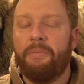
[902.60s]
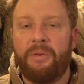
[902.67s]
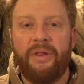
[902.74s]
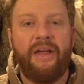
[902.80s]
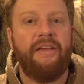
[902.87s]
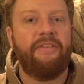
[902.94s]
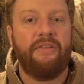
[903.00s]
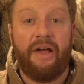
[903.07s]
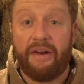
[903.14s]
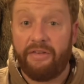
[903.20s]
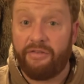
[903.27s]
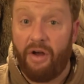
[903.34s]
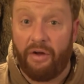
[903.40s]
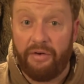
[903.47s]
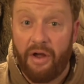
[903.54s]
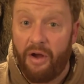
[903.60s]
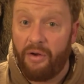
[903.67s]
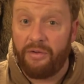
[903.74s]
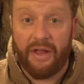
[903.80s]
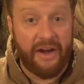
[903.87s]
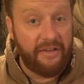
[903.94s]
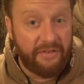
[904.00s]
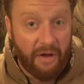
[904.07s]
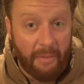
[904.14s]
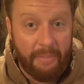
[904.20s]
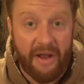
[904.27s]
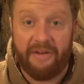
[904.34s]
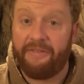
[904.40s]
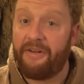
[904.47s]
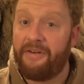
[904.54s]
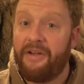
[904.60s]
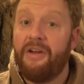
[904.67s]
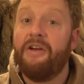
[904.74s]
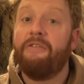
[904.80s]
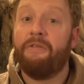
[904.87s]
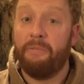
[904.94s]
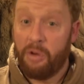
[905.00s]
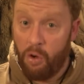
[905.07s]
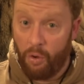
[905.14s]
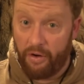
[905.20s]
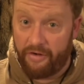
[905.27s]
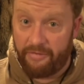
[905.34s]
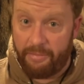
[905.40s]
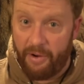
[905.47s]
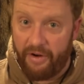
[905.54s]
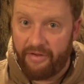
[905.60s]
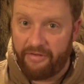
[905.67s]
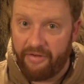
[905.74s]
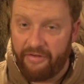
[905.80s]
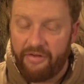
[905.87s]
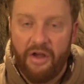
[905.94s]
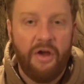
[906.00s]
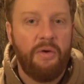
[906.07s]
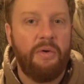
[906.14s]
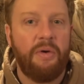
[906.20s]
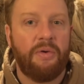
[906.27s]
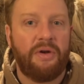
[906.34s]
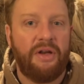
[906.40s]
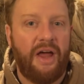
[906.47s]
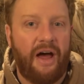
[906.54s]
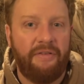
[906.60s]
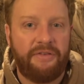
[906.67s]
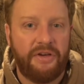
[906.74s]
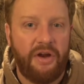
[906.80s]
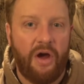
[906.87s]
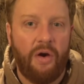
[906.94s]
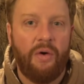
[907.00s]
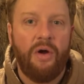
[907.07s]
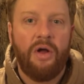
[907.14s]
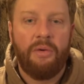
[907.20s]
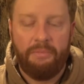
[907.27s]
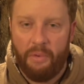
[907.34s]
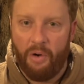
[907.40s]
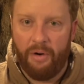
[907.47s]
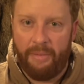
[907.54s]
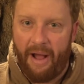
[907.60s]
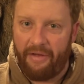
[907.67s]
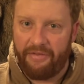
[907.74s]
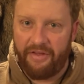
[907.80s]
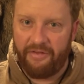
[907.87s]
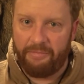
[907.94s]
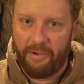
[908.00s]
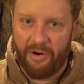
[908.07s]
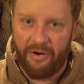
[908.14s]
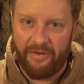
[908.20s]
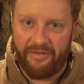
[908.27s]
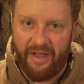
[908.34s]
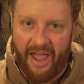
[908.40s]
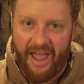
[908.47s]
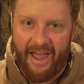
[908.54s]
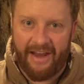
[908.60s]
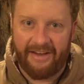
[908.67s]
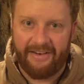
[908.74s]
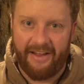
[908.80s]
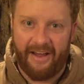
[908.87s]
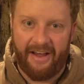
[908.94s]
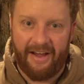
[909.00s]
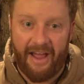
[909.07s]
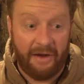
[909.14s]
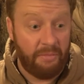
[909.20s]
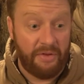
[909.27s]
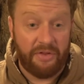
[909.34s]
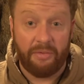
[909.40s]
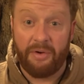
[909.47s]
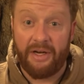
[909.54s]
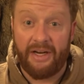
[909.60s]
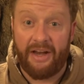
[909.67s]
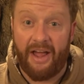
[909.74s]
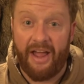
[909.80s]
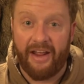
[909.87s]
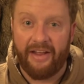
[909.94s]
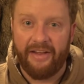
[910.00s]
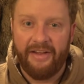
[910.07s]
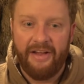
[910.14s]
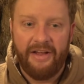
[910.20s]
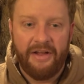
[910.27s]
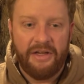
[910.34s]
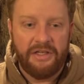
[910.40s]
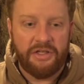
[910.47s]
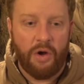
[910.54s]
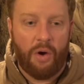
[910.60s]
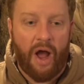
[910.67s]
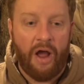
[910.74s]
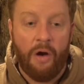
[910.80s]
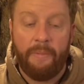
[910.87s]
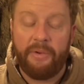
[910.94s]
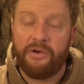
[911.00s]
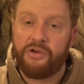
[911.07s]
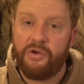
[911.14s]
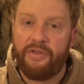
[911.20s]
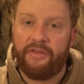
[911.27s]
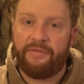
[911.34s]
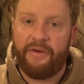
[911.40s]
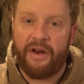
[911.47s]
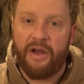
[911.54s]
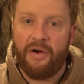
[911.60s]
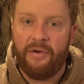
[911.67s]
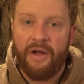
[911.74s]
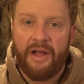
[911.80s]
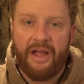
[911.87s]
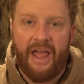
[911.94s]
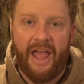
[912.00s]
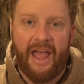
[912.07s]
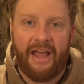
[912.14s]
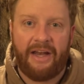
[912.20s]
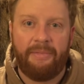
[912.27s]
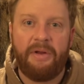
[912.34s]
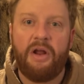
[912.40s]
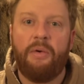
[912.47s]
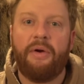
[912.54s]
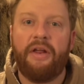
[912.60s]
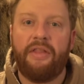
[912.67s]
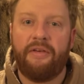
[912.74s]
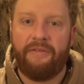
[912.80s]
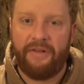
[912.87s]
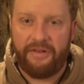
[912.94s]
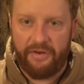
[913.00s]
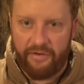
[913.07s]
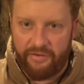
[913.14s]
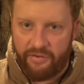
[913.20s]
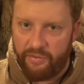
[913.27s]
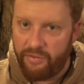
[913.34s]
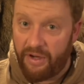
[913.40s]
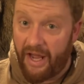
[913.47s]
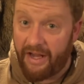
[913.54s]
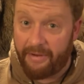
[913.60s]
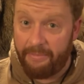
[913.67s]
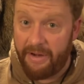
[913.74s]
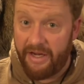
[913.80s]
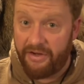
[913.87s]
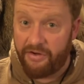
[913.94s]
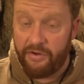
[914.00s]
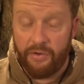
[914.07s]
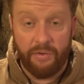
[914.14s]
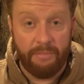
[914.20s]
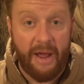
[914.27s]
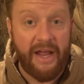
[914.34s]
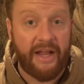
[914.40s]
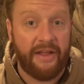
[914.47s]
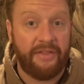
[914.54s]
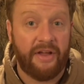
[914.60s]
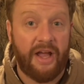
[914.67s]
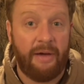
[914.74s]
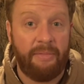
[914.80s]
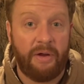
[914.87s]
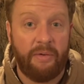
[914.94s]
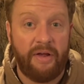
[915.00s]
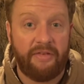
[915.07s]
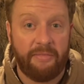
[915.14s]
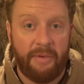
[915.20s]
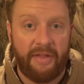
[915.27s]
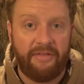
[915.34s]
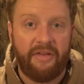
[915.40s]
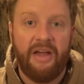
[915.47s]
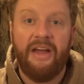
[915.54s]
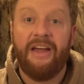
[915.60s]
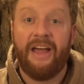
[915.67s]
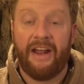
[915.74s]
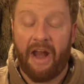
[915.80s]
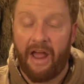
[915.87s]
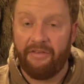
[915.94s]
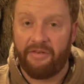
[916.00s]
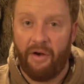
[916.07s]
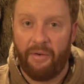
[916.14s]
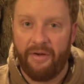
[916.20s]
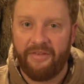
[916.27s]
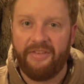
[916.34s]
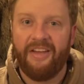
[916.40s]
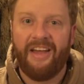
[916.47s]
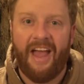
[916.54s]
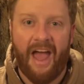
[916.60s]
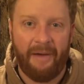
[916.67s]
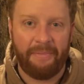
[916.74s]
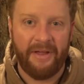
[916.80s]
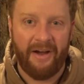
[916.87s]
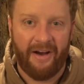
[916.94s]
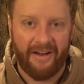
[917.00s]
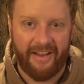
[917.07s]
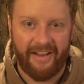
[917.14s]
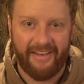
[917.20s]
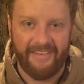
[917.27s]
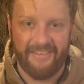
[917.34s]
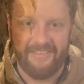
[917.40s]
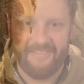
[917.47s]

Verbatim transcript: Please let us all know. Let us all benefit from your experiences. We would love to know more about these birds and uh, and what they're really like. So I hope you enjoyed this video, and let me know what other videos you'd like me to make in the coming weeks and months. And as always, happy hawking.